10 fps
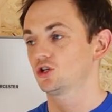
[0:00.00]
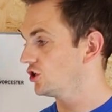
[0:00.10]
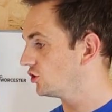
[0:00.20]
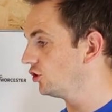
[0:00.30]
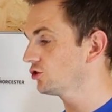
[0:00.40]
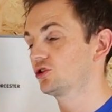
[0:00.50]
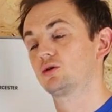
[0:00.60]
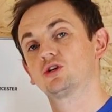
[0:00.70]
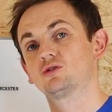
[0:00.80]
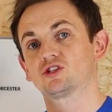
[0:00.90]
You can also
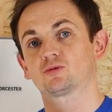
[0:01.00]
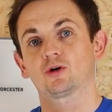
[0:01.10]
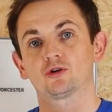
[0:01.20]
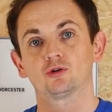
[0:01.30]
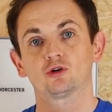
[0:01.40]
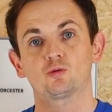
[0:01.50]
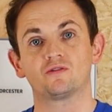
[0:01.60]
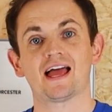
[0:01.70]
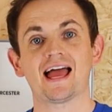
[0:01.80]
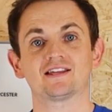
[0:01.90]
use this product
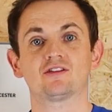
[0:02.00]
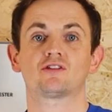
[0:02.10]
with any